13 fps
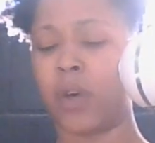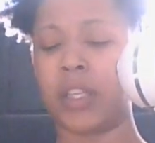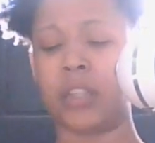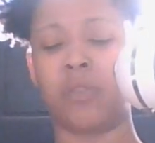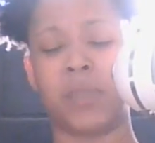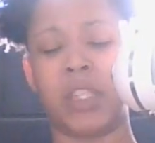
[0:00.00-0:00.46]

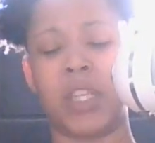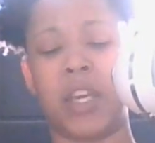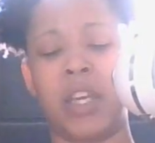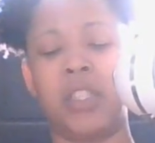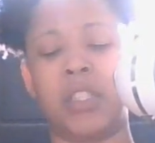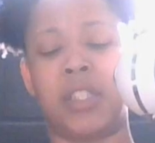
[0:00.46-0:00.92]
That's what I'm saying.
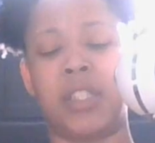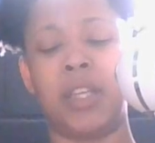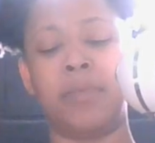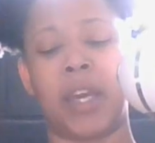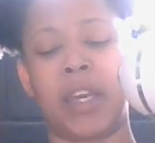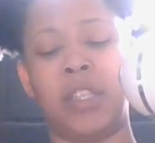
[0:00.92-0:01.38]
It just seems
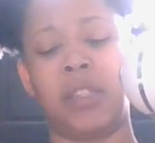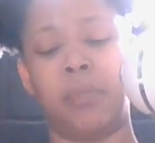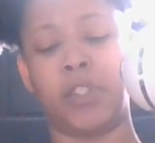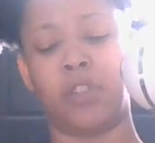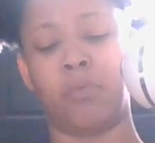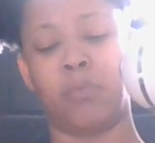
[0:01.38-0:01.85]
like it's a
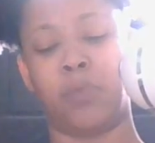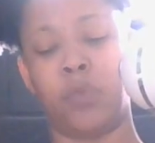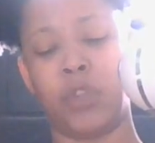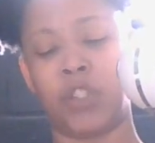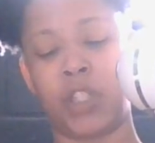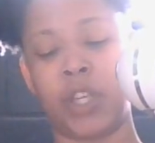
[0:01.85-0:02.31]
bunch of
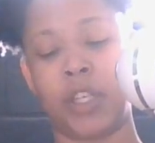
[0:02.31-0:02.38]
bullshit.